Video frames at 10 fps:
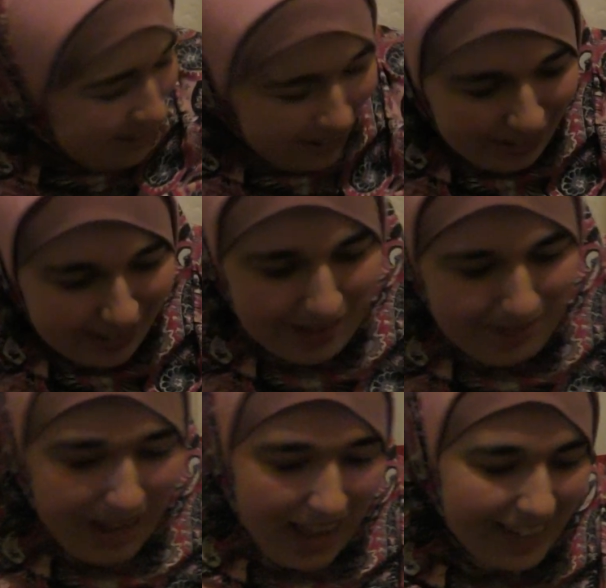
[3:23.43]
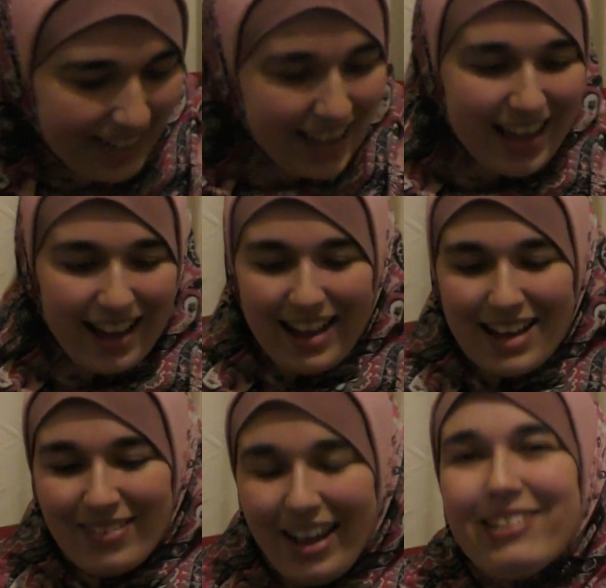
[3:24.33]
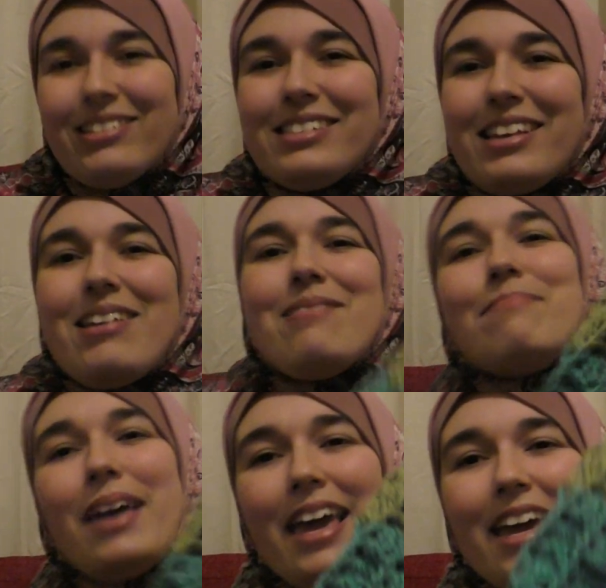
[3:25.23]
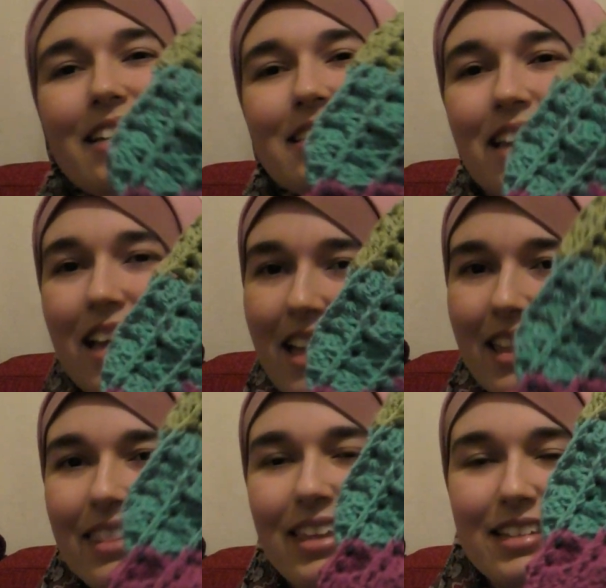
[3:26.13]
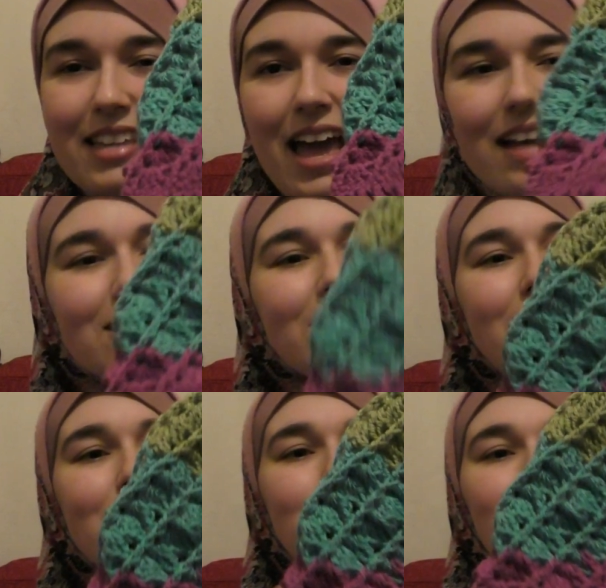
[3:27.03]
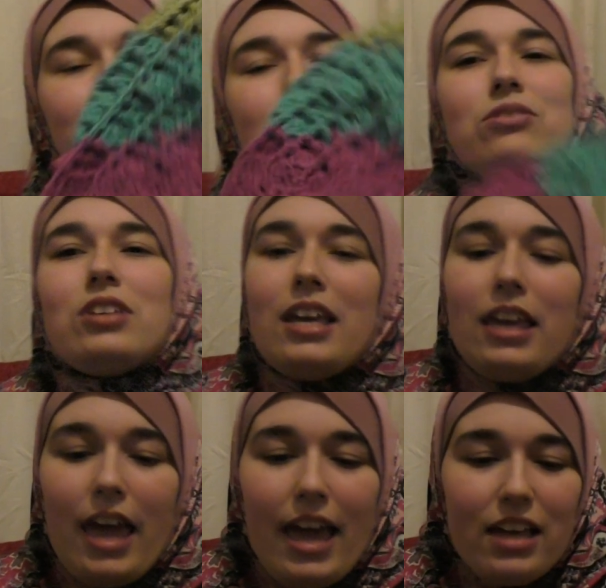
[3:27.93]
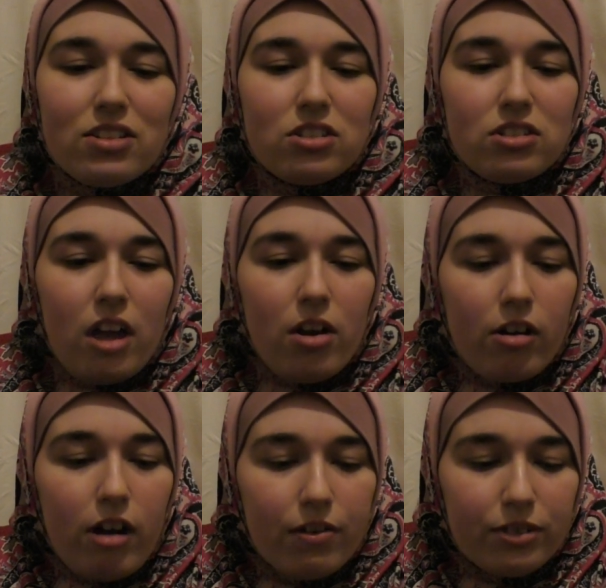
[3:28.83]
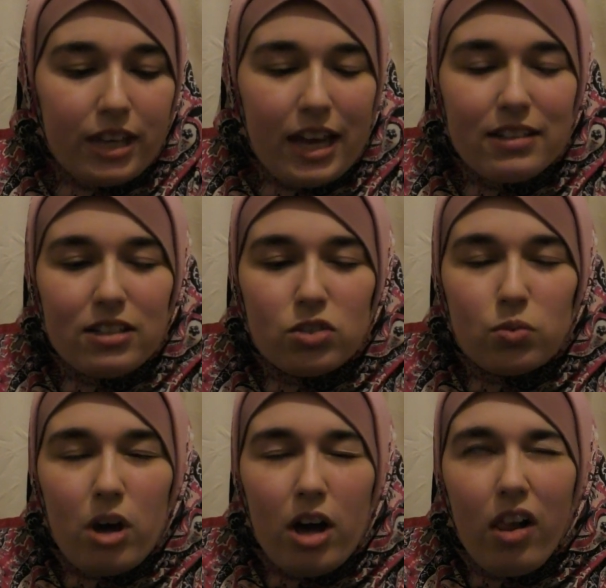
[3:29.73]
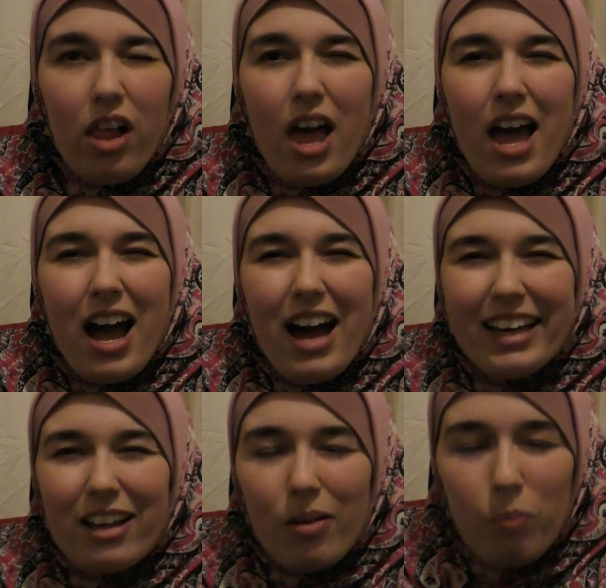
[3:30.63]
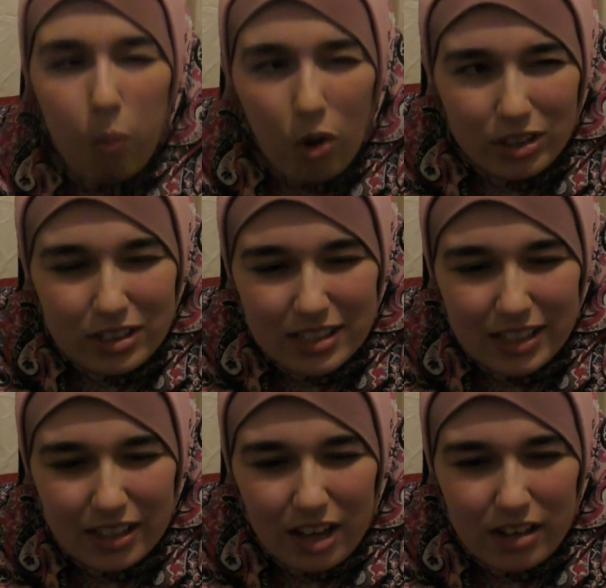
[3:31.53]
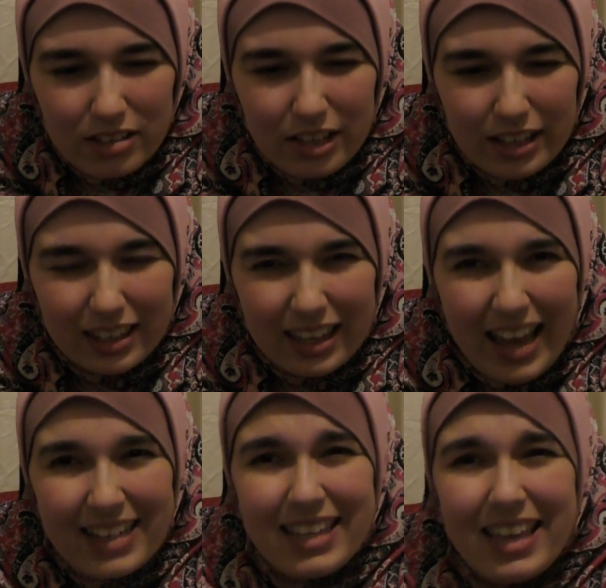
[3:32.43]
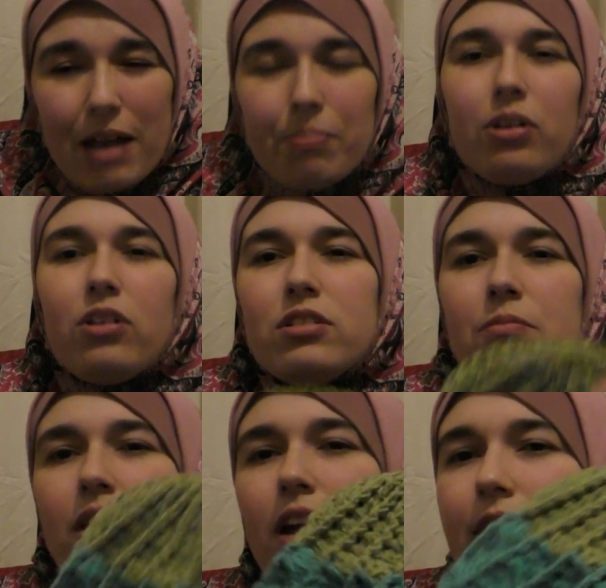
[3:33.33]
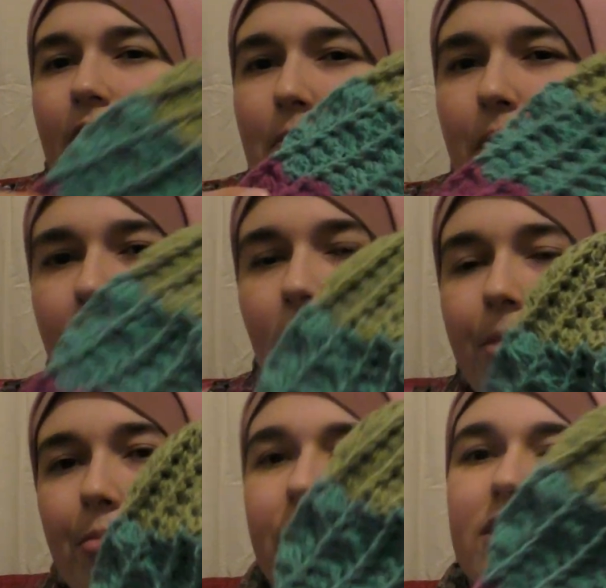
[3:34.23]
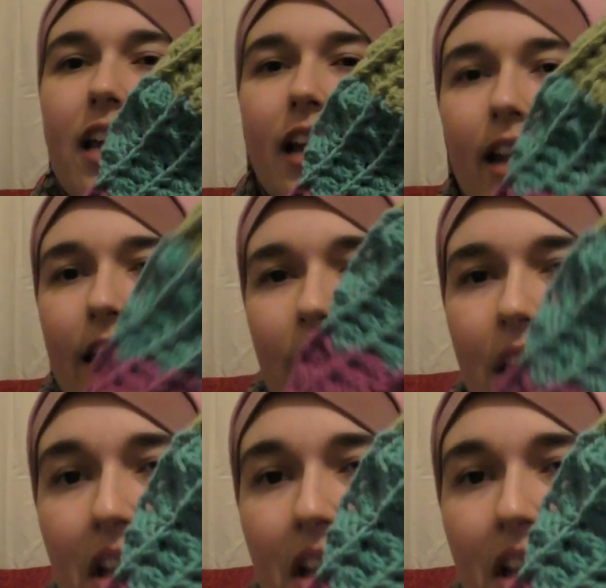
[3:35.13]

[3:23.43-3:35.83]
I feel so bad. I also made this hat. So this was using a Stylecraft Candy Swirl. I want to say the colour's candy apple or something like that, but I can't remember exactly.